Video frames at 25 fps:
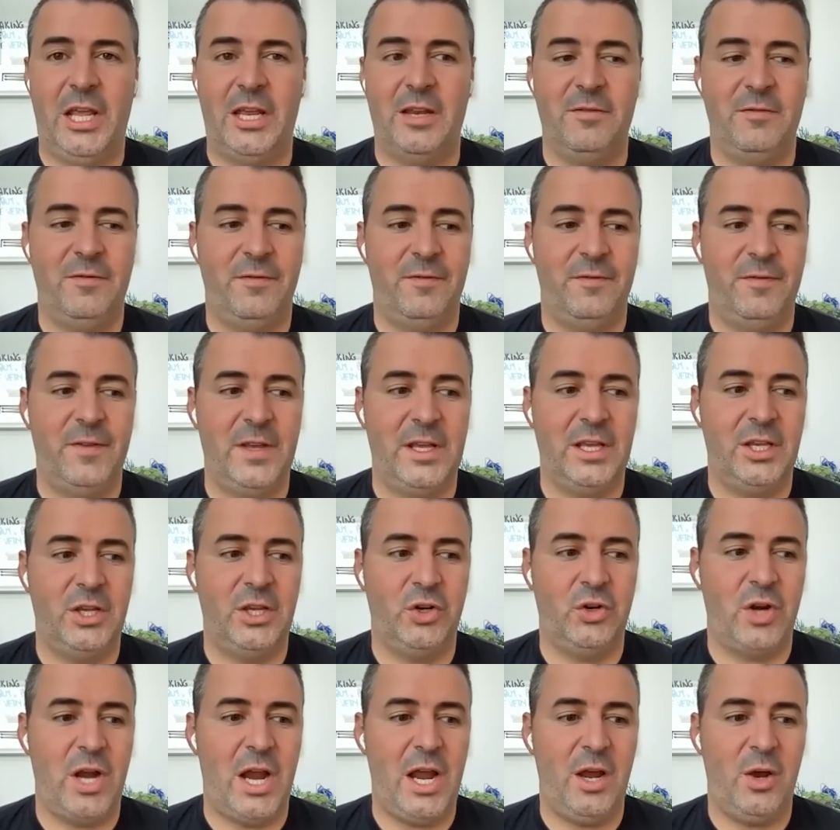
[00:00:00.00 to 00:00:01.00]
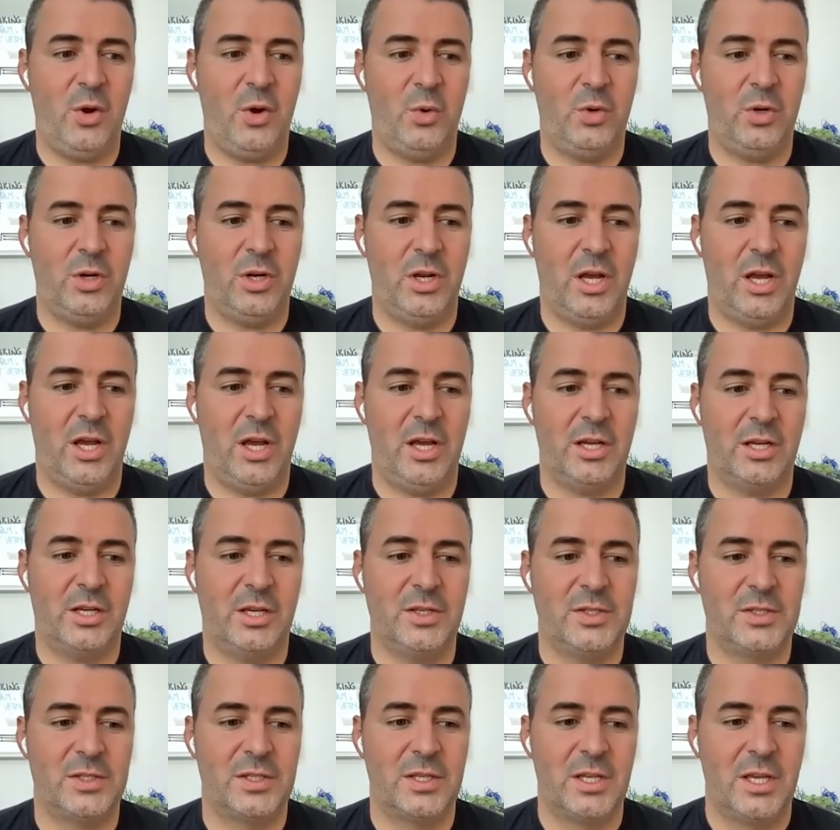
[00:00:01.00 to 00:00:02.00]
and figure out
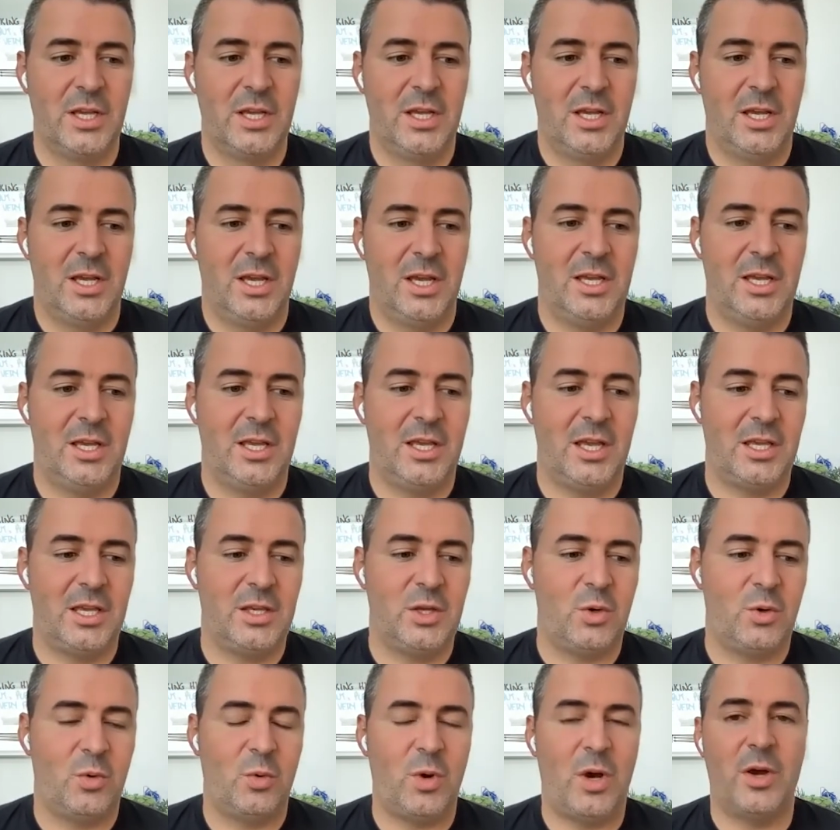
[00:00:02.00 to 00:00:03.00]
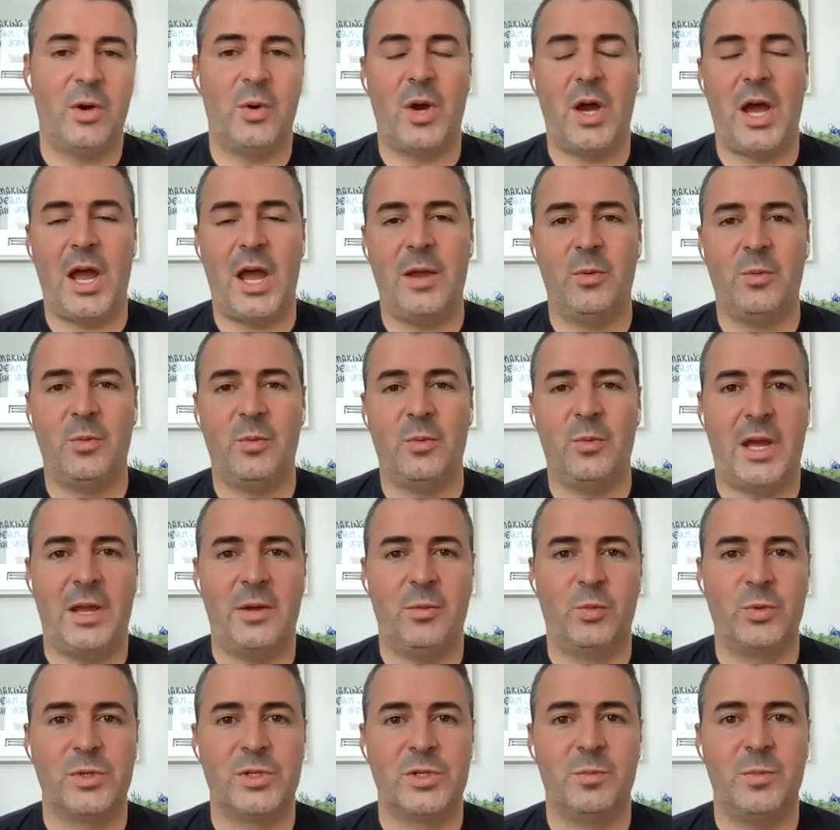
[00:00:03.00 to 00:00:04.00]
because uh, you know uh, I I
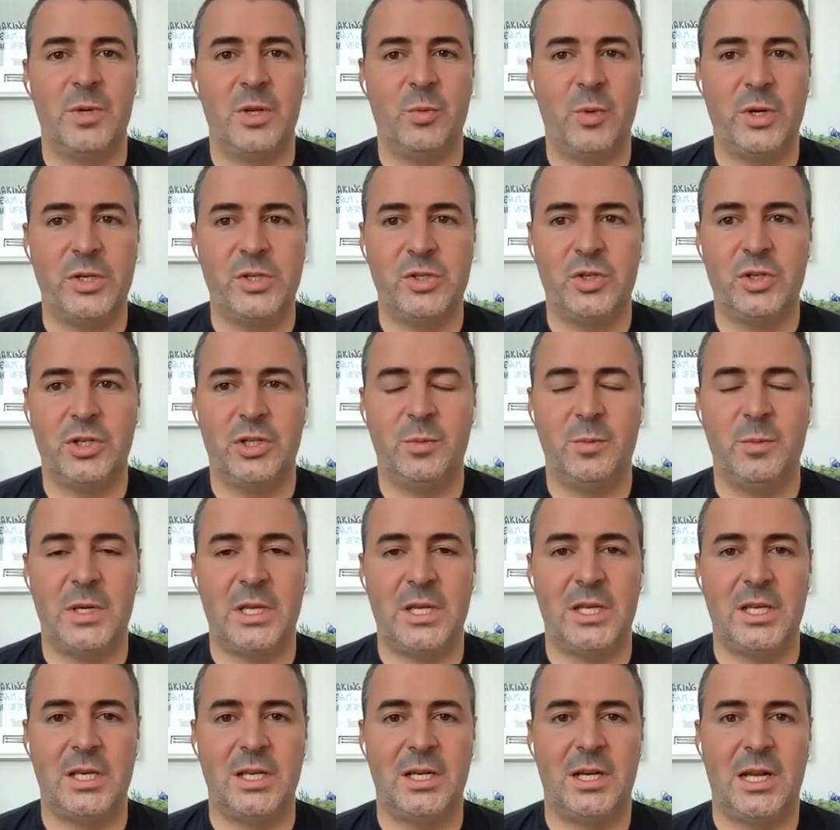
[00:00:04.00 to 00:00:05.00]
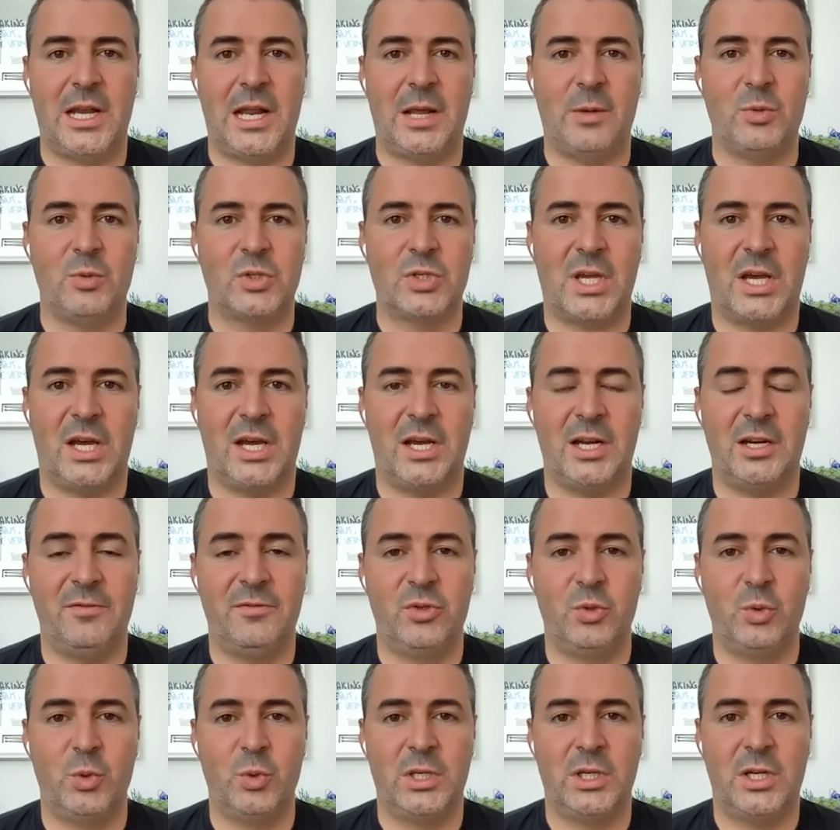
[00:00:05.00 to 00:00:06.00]
was a Midwestern comedian and I was kind of
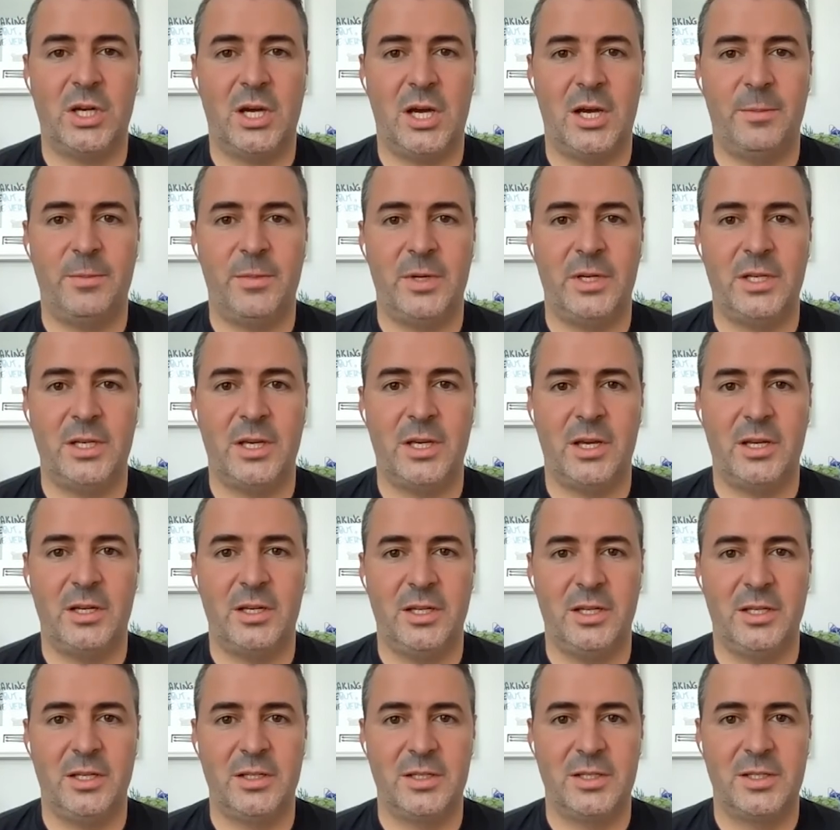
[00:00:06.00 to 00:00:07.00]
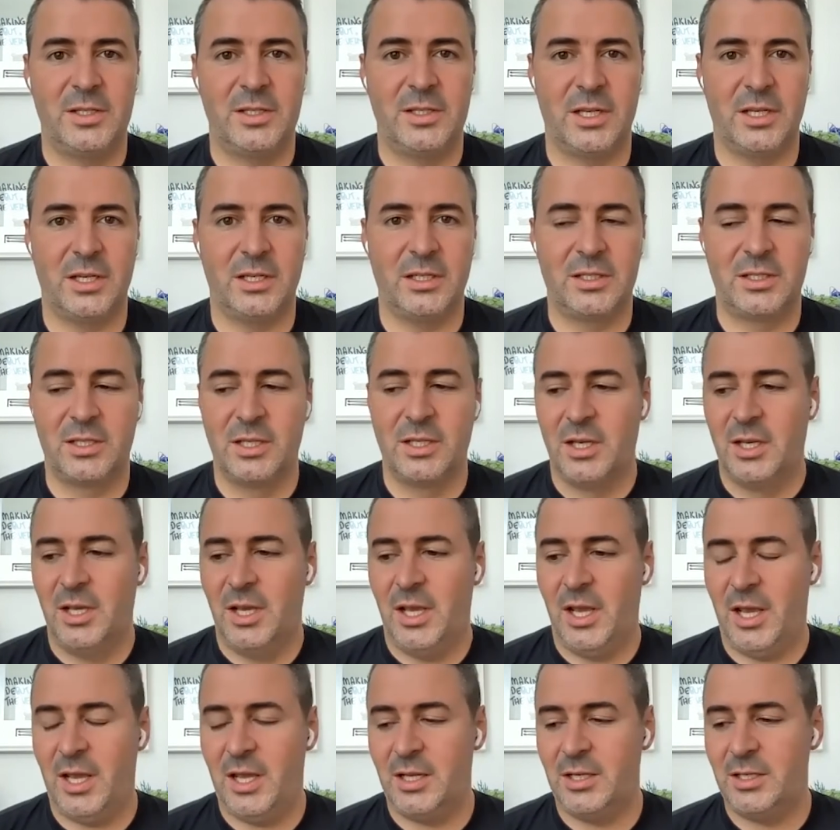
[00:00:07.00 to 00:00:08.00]
doing comedy on instinct
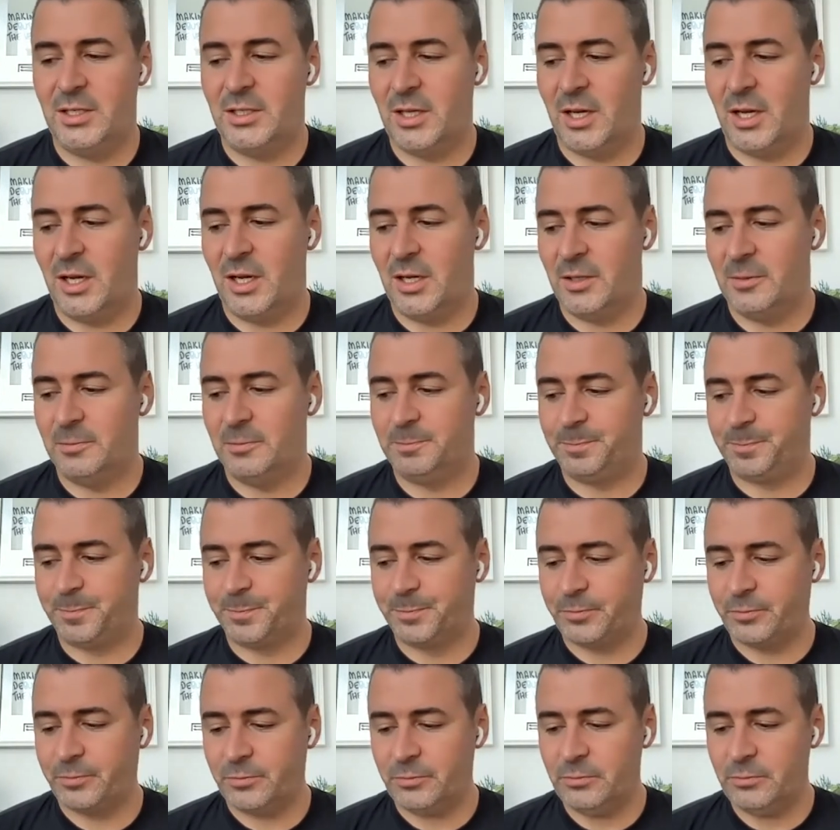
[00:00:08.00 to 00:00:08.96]
and um,